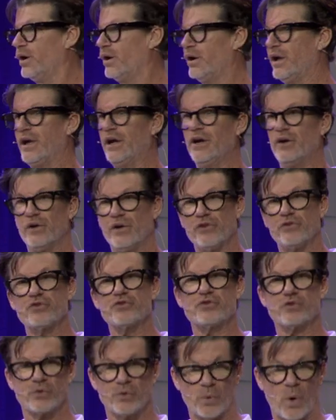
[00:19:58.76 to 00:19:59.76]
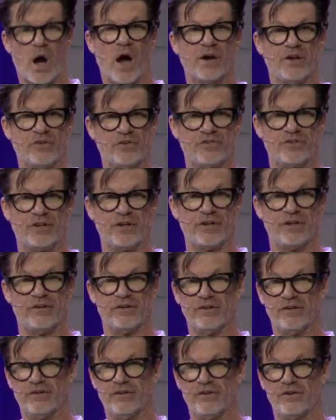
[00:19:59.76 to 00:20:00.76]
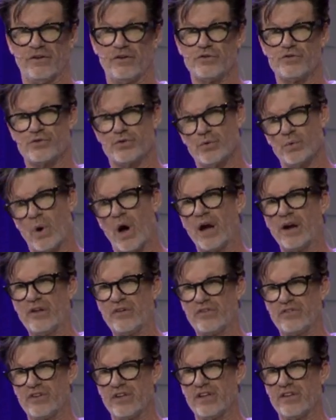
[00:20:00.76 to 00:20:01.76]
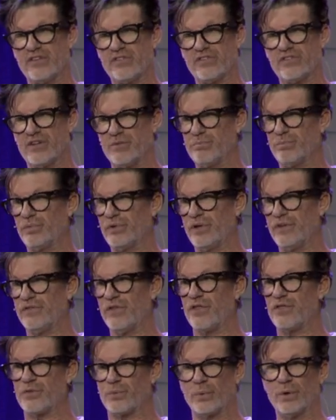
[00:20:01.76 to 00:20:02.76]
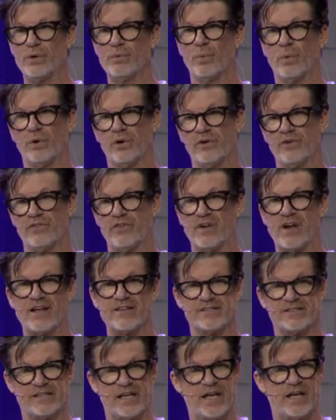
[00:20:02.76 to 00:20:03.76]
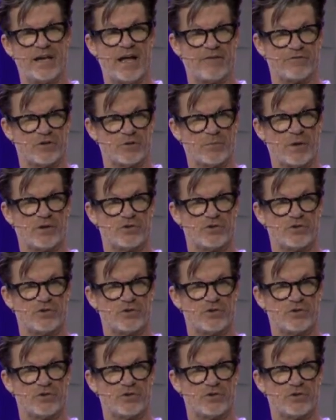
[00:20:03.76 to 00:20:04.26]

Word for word: Here is true honesty True honesty is simply the three words that I said after my